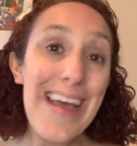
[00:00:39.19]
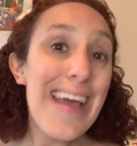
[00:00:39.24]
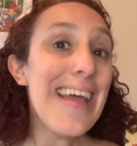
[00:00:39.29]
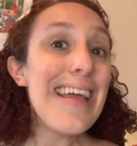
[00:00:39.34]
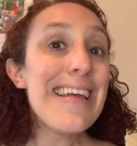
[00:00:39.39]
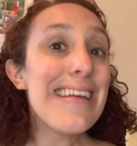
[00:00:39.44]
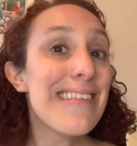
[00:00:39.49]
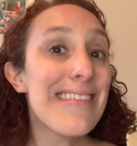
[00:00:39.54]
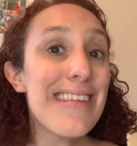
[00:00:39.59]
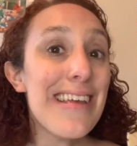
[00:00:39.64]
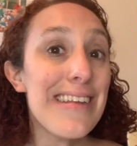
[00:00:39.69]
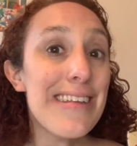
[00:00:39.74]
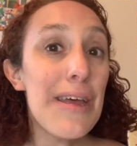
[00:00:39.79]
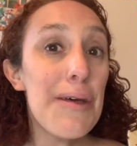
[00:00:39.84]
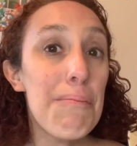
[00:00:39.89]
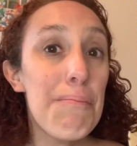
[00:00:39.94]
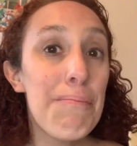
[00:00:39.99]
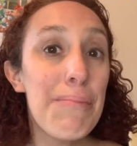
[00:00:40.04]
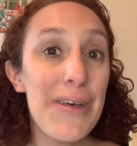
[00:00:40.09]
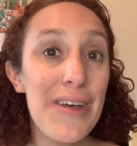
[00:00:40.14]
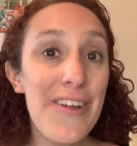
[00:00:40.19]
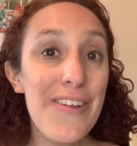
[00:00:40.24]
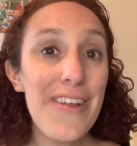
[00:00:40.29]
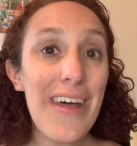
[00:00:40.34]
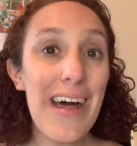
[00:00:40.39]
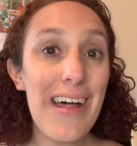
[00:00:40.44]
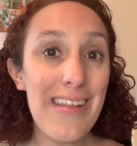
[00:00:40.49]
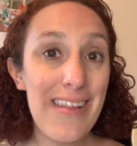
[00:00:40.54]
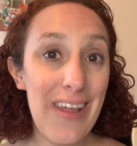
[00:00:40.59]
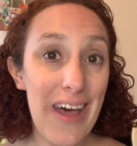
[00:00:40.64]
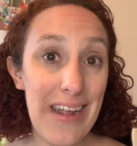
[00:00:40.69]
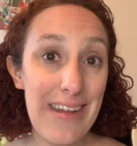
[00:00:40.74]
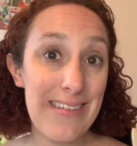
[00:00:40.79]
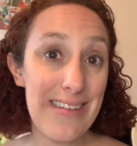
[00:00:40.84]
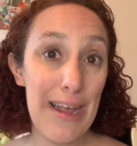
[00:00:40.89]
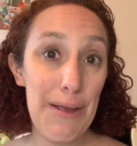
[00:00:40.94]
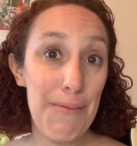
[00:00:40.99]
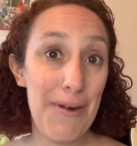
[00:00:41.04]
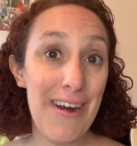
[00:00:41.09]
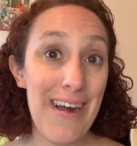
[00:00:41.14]
is to build a
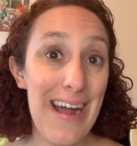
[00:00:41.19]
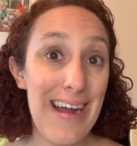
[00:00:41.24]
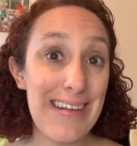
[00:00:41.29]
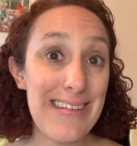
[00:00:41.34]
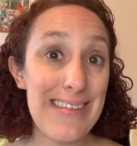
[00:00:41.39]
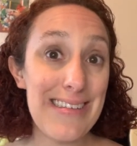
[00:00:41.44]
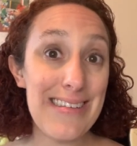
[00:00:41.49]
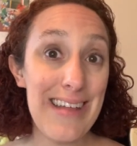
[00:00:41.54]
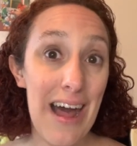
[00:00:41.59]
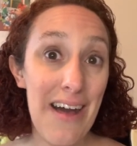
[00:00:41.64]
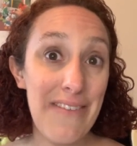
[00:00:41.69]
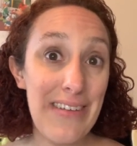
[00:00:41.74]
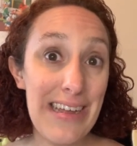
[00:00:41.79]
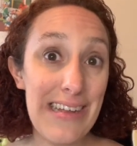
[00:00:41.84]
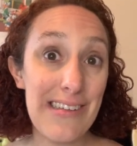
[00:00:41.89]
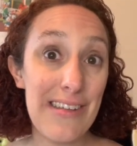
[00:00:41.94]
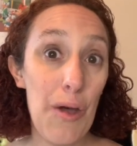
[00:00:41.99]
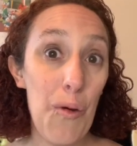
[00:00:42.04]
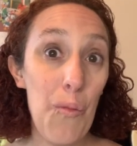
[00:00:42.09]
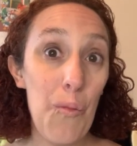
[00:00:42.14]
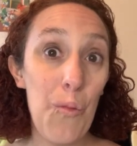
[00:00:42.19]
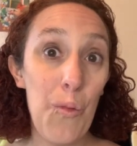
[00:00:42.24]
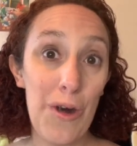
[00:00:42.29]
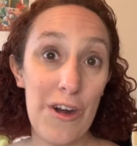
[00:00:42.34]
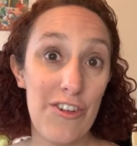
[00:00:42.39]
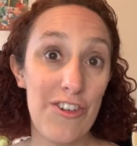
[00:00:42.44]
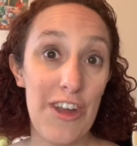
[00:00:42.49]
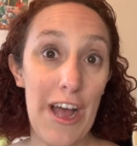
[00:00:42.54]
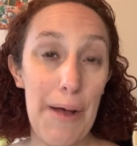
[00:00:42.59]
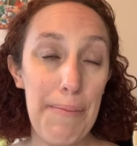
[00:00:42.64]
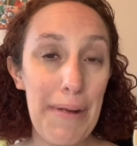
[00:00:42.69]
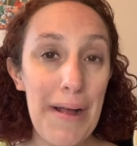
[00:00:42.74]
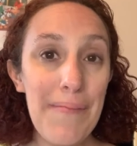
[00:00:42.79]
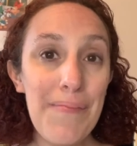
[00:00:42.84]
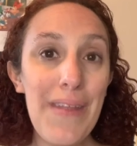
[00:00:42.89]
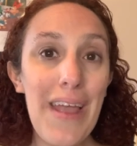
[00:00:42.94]
lightsaber at Savi's workshop.